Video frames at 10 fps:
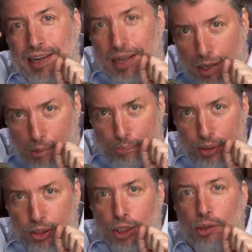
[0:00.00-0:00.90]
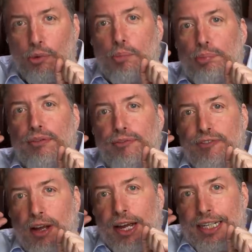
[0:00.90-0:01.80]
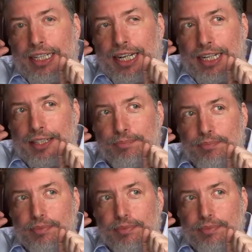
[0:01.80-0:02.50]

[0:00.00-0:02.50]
up, provide a